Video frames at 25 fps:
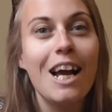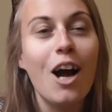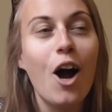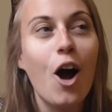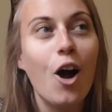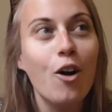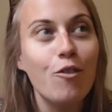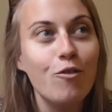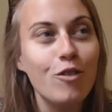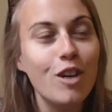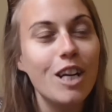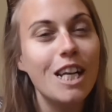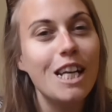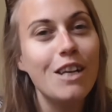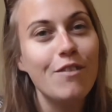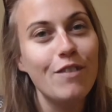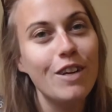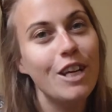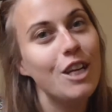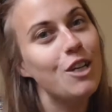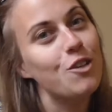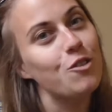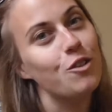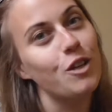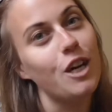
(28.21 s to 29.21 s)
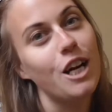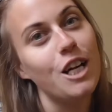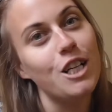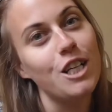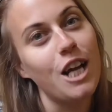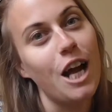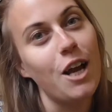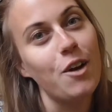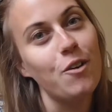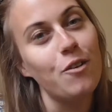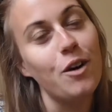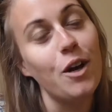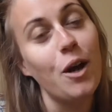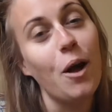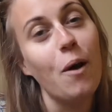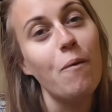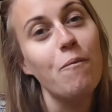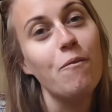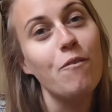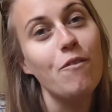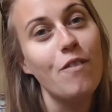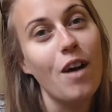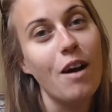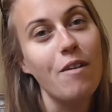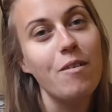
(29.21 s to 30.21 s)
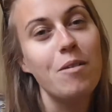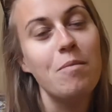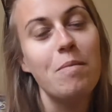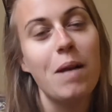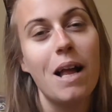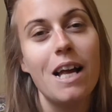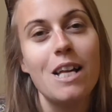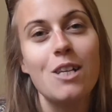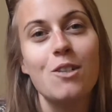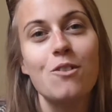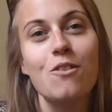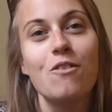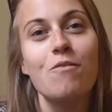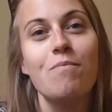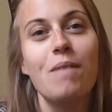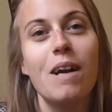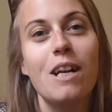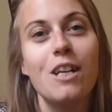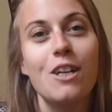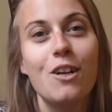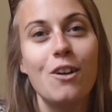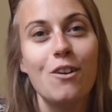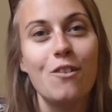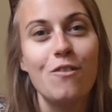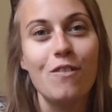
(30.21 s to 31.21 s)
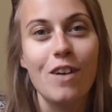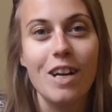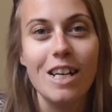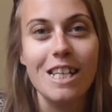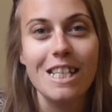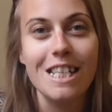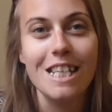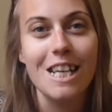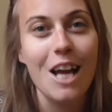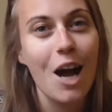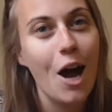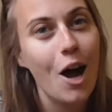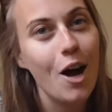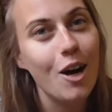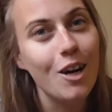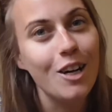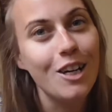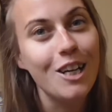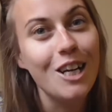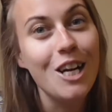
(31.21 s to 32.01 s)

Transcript: I really enjoy her channel and I'm very blessed to have made a good friend in her.